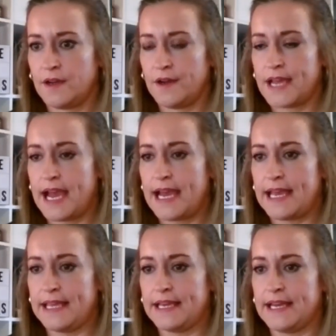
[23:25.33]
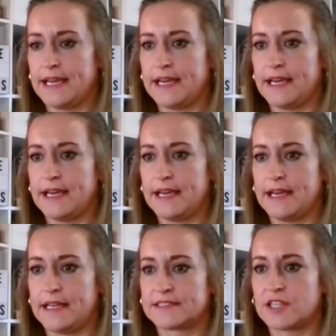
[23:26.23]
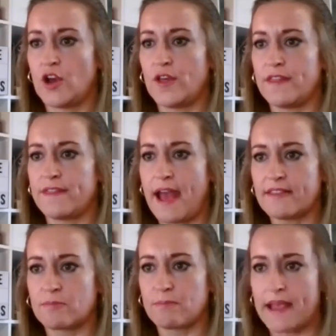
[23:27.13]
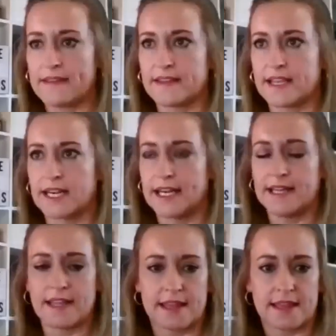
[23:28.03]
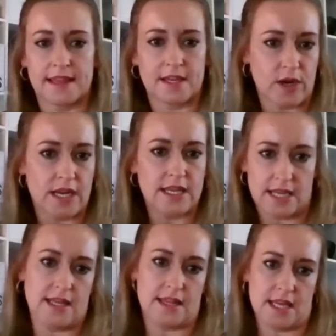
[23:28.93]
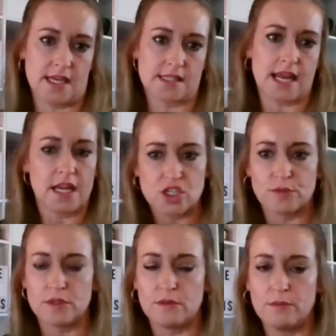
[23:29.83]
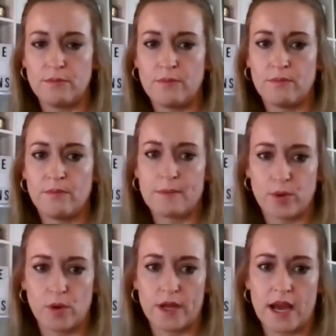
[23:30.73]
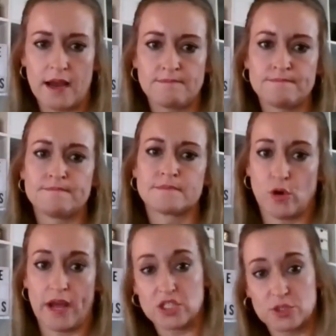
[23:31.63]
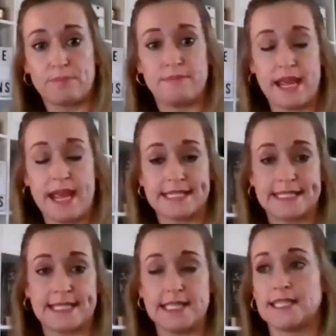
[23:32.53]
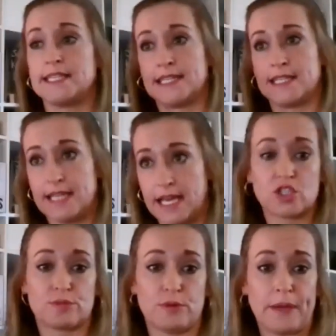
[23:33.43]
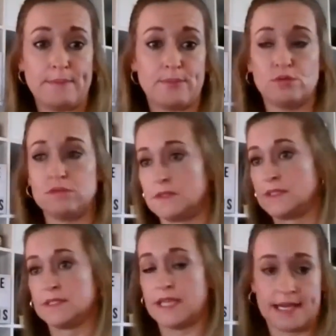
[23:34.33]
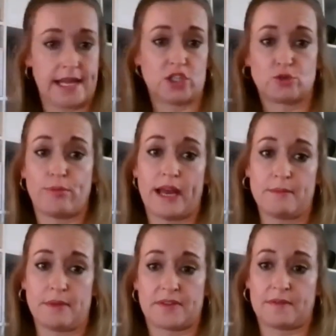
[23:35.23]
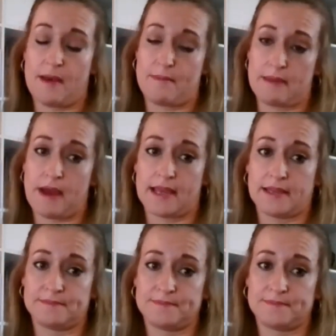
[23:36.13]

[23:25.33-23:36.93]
Okay, so that's basically the three key things: eligible employer or eligible entity, eligible people, and eligible payments are being made.